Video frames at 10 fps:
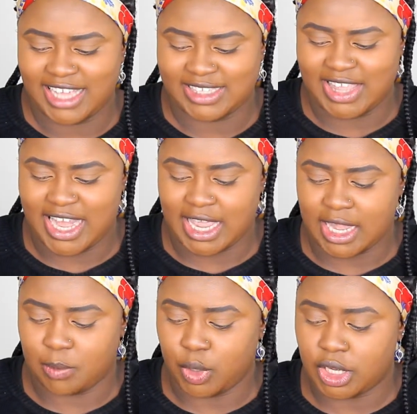so that I
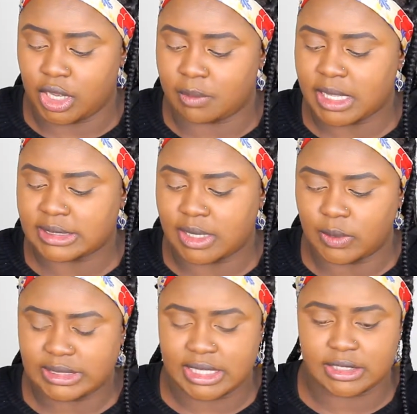can put it in because I
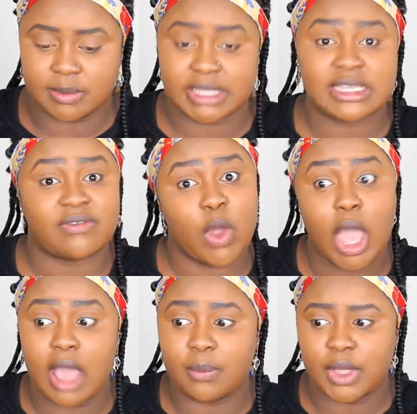always think to myself,
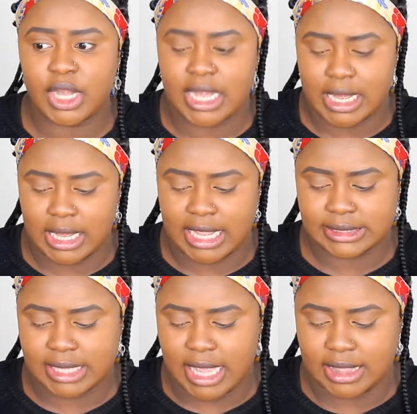oh, I'll put it in
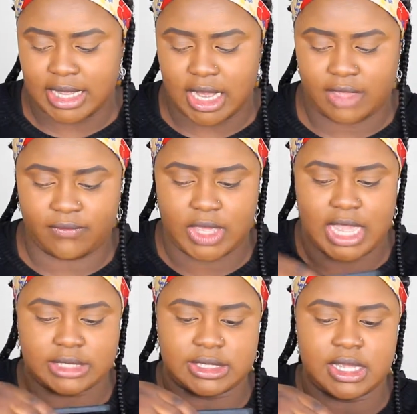later and then I
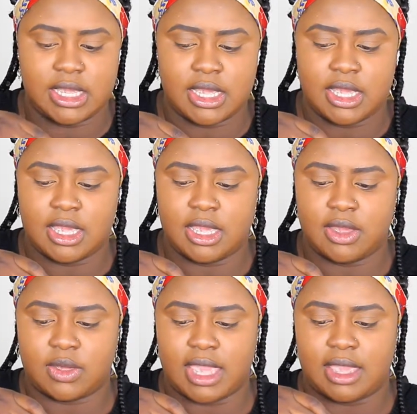forget.
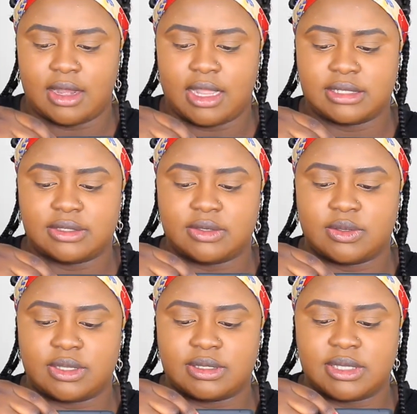Okay, let's do
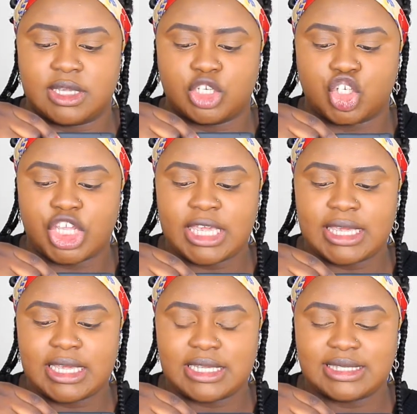this.
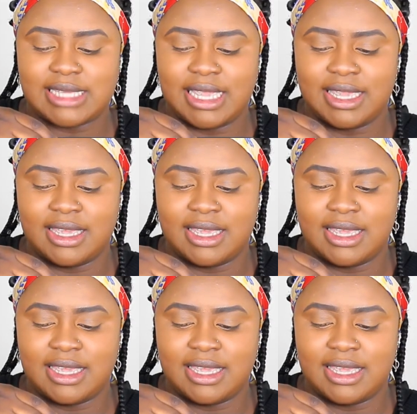Cheese!